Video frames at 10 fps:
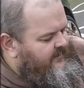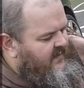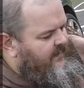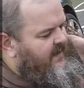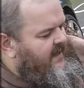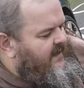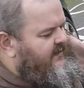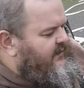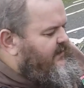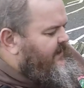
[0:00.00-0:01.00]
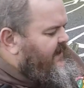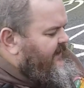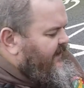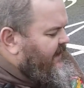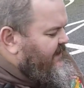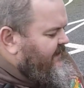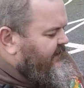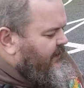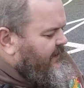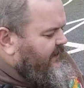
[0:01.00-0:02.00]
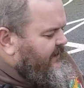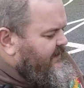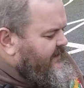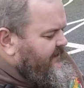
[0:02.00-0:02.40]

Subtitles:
The pan is doing a bit of aggressive talking to us.